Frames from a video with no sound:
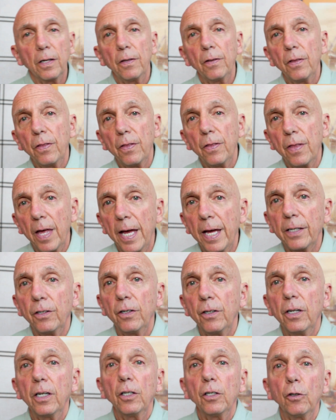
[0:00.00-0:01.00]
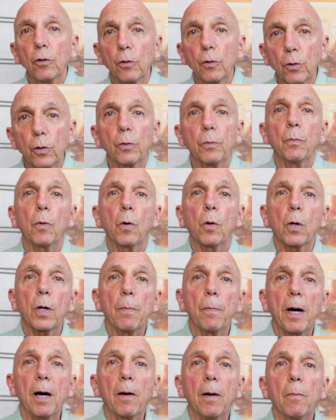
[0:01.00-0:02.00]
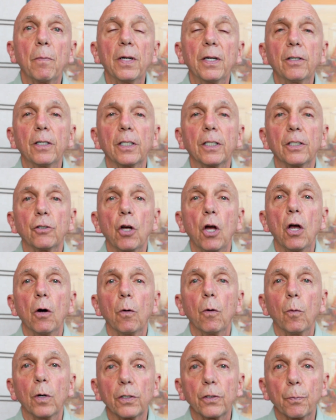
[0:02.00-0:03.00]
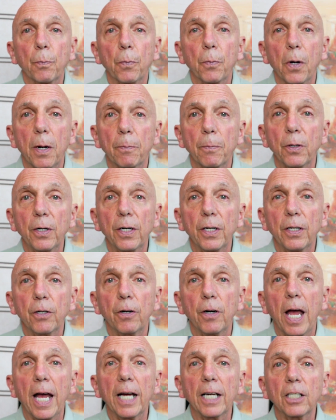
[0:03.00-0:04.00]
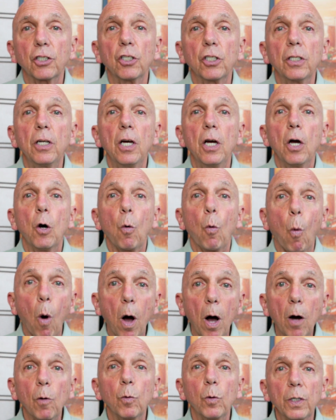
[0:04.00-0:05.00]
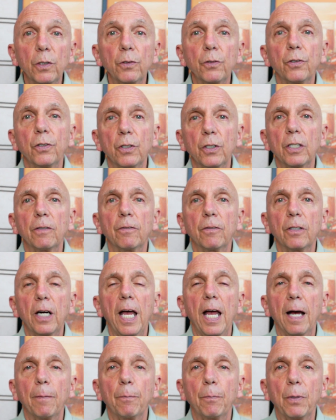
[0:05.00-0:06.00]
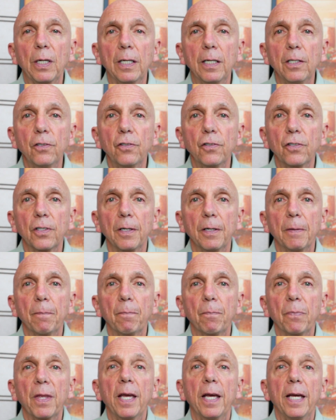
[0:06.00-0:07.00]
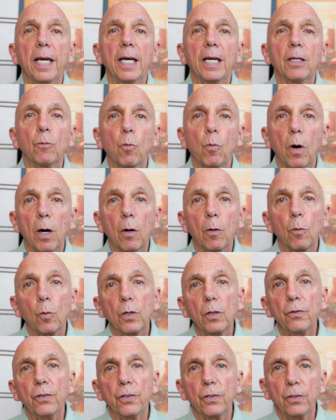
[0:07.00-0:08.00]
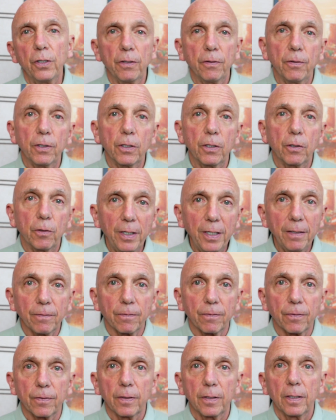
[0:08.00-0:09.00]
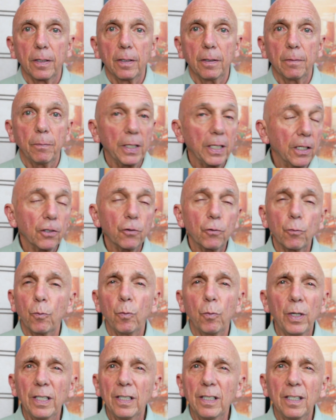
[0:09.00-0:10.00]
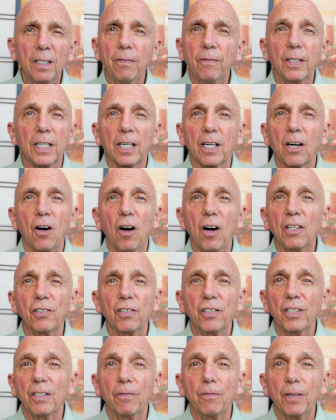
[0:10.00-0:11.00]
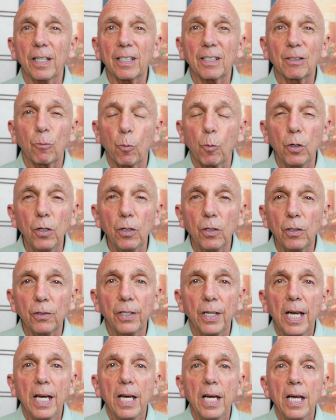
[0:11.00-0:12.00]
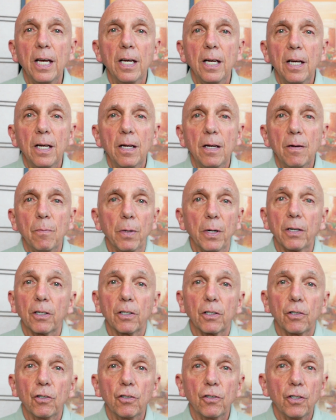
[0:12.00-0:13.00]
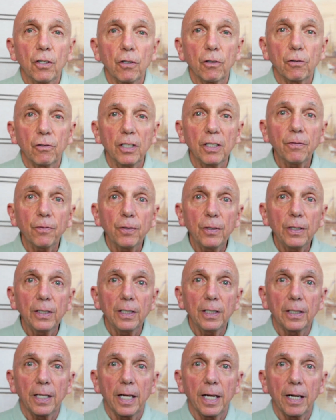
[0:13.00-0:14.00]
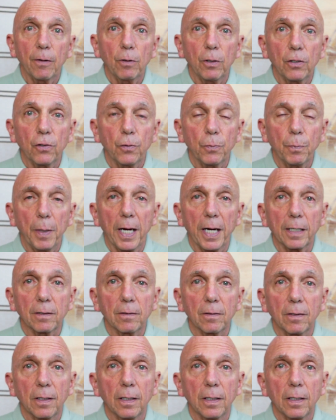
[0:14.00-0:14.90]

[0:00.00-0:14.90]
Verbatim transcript: Then you learn more about marriage. What's proper interaction? What will deliver happiness? And what will deliver grief? Because we live in a cause and effect world. Marriage is no different in that respect.